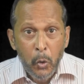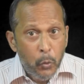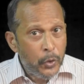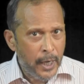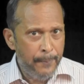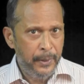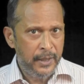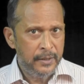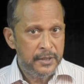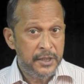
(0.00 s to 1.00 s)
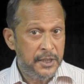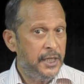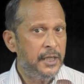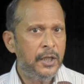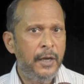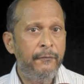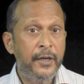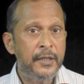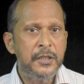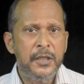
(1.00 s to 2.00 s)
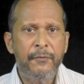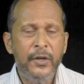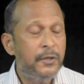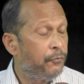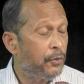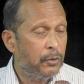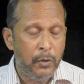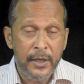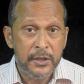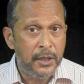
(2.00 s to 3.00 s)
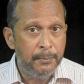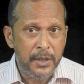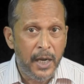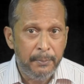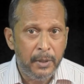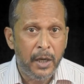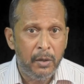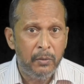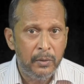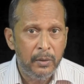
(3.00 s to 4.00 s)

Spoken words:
We have been seeing the evidence of it for quite some time now.